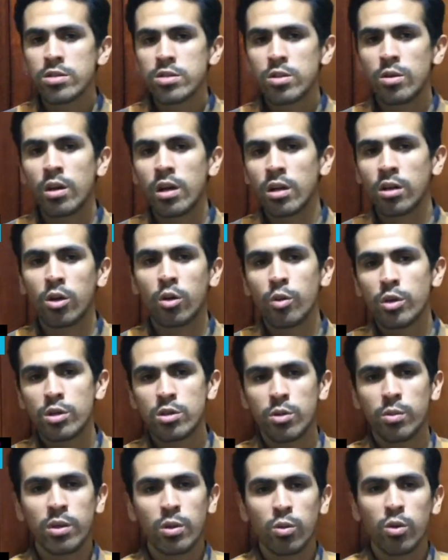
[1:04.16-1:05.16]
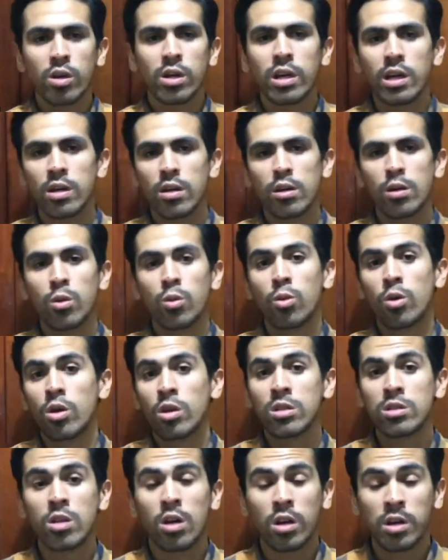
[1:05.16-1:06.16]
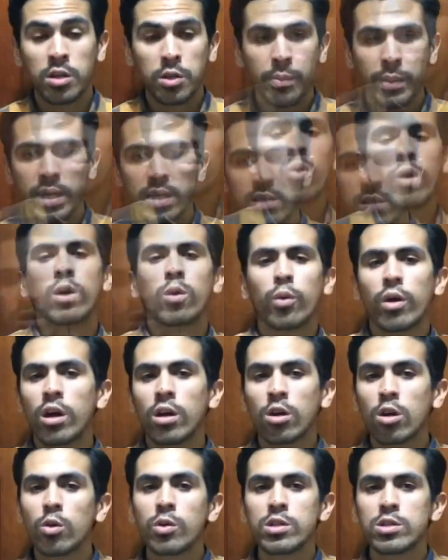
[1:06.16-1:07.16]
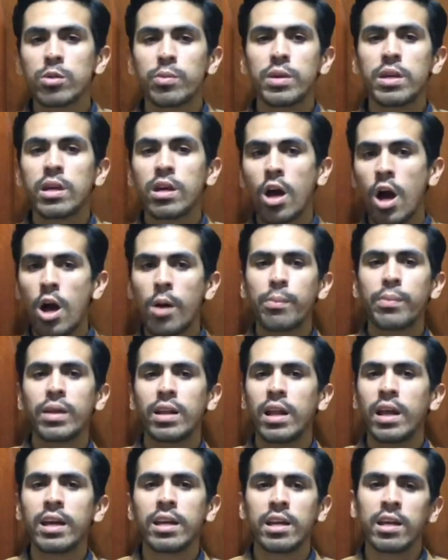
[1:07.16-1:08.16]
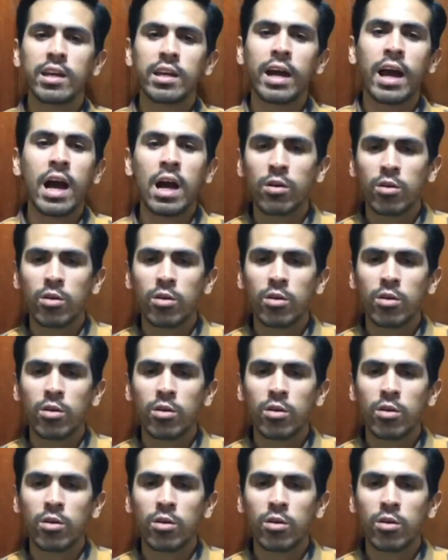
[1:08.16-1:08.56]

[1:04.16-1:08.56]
also are going to be working on a Word document where we are going to be compilating